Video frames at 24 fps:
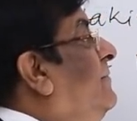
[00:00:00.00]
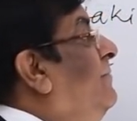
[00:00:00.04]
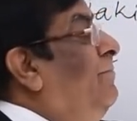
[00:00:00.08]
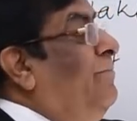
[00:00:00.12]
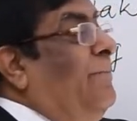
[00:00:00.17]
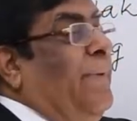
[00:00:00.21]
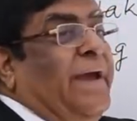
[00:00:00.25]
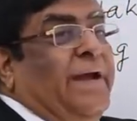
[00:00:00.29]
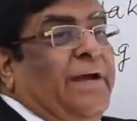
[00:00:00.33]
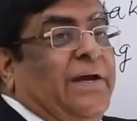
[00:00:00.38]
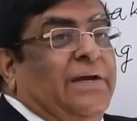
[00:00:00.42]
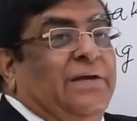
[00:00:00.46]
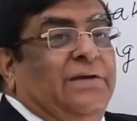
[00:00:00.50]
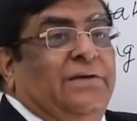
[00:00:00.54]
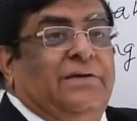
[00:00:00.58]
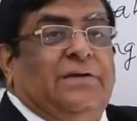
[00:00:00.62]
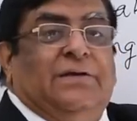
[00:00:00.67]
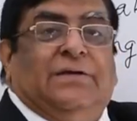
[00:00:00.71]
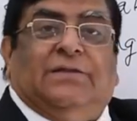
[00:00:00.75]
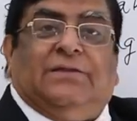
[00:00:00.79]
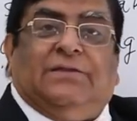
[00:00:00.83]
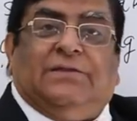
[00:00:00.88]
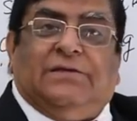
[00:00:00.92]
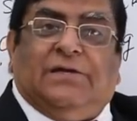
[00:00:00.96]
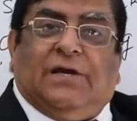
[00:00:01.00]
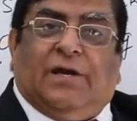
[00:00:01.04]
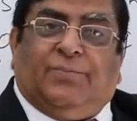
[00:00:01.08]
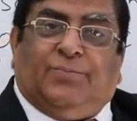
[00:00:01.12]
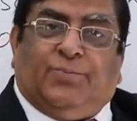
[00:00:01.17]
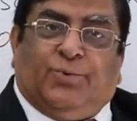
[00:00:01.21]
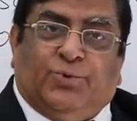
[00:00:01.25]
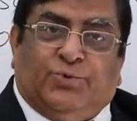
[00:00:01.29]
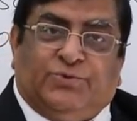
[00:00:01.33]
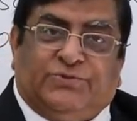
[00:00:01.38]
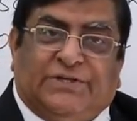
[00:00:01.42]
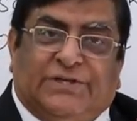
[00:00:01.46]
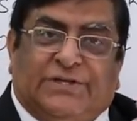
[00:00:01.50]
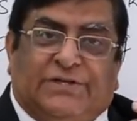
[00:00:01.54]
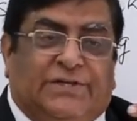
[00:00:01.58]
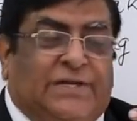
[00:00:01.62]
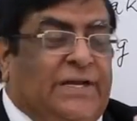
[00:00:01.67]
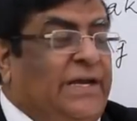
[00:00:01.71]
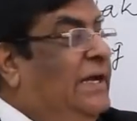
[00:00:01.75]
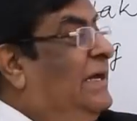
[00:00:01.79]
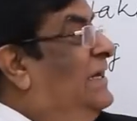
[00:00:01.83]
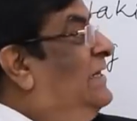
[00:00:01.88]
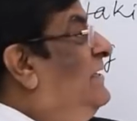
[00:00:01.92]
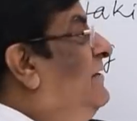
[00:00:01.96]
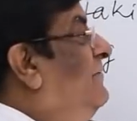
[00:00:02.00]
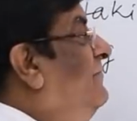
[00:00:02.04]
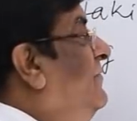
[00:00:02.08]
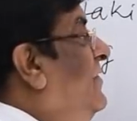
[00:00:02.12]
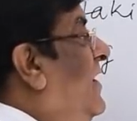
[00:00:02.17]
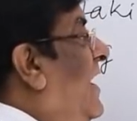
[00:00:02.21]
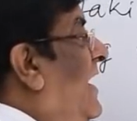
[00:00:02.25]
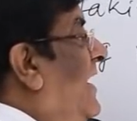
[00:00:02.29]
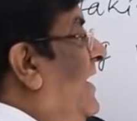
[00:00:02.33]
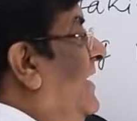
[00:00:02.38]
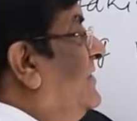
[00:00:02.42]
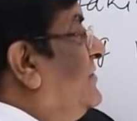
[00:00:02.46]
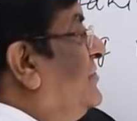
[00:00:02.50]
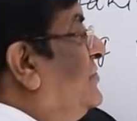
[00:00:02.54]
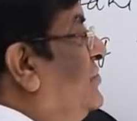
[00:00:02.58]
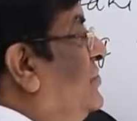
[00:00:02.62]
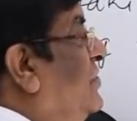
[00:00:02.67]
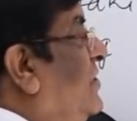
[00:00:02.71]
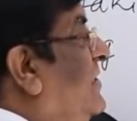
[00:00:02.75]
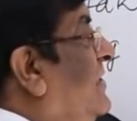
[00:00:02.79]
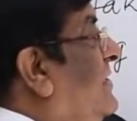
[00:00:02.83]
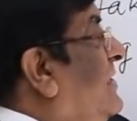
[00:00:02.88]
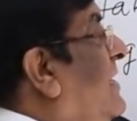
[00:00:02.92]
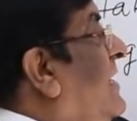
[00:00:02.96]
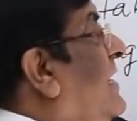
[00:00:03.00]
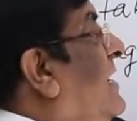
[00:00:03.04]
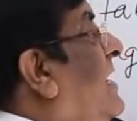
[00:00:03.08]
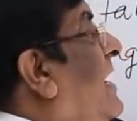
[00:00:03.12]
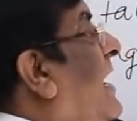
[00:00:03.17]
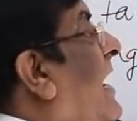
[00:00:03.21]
make it in the opposite negative direction